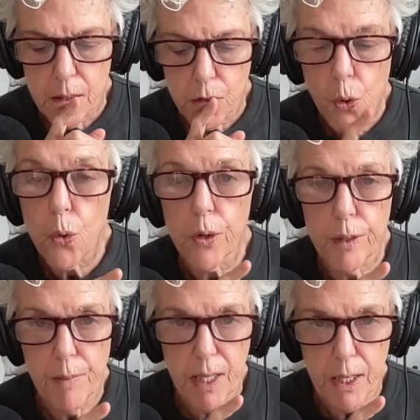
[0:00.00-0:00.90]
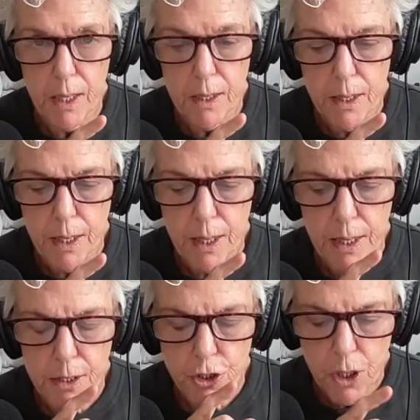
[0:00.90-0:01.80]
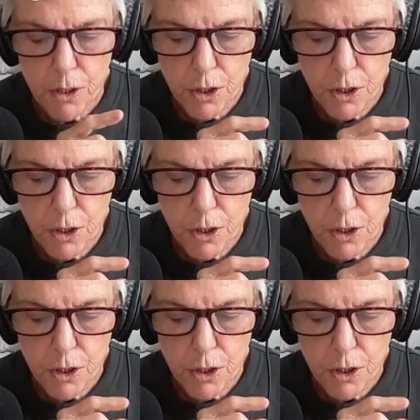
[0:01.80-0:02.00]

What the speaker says: Cory made and Jon